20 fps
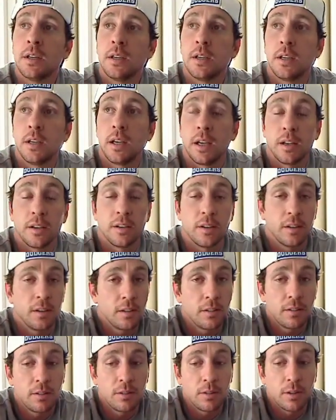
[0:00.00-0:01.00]
And
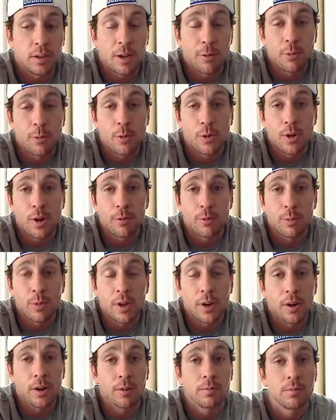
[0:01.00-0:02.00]
life went on from
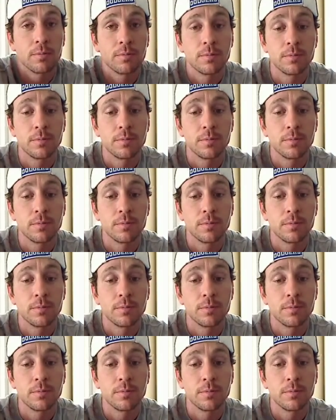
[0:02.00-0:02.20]
there.